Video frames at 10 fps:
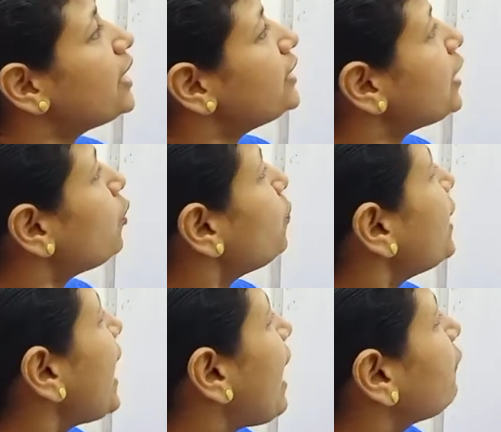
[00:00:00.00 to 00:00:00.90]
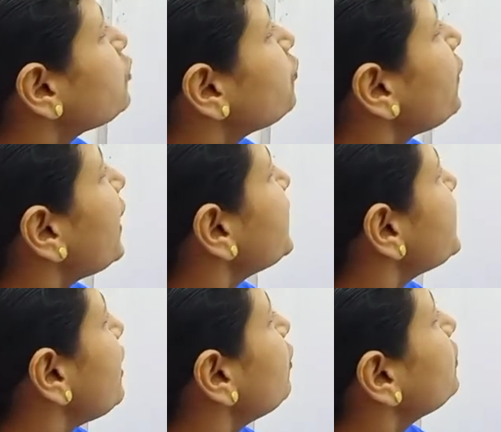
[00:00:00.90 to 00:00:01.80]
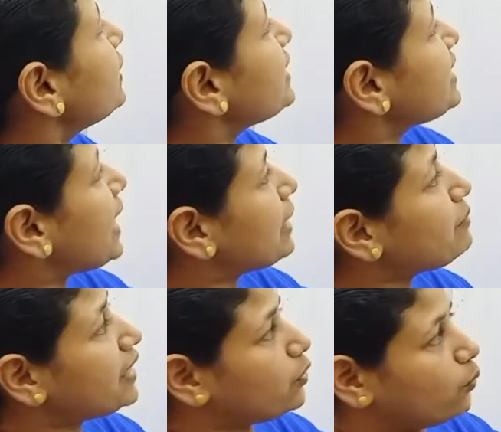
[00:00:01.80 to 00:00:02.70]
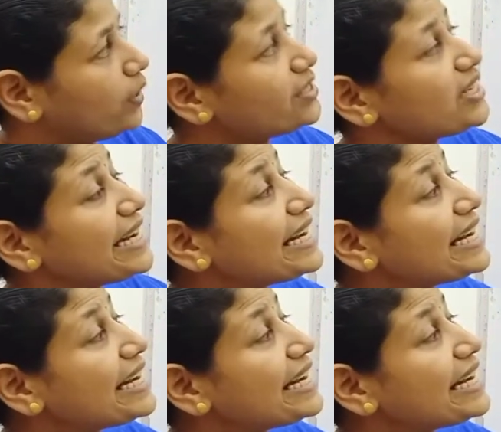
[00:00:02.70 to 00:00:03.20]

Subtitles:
Now we have to find out the time in which